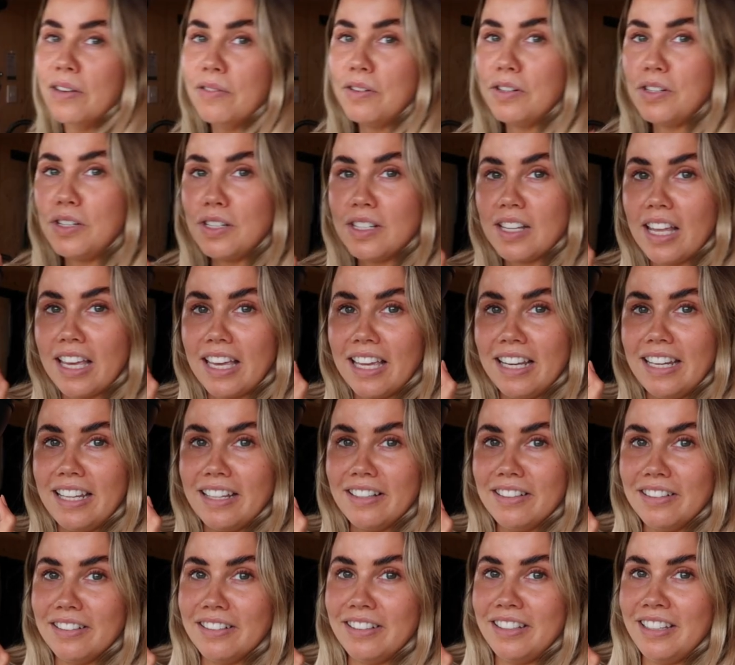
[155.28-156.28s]
which is like a
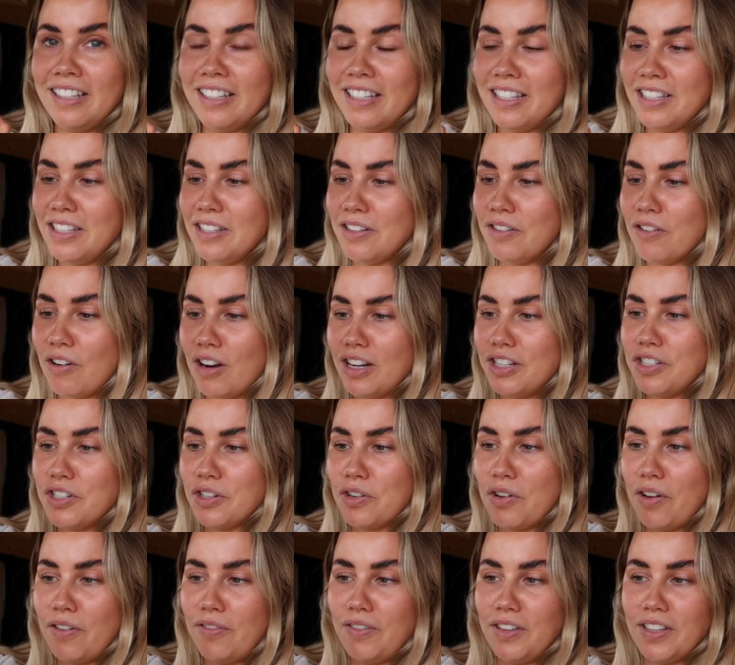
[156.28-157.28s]
little grind
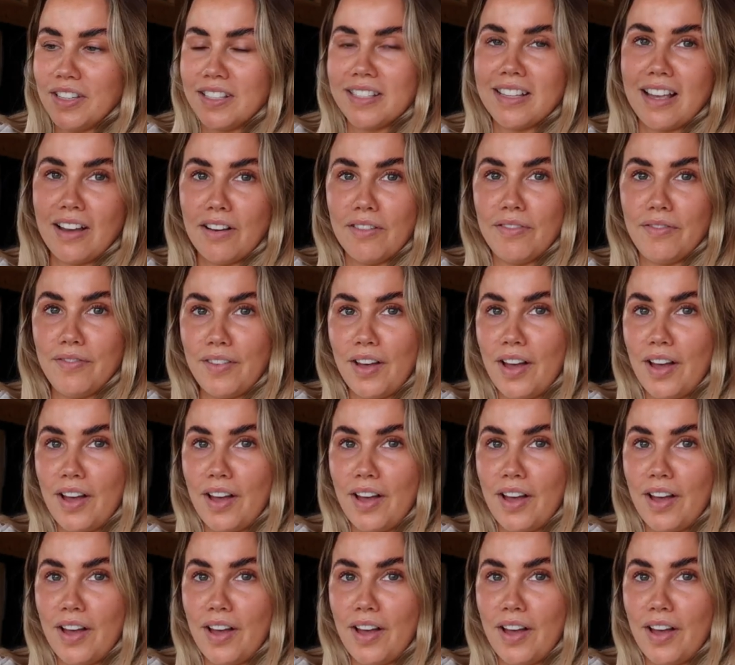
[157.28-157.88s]
your coffee yourself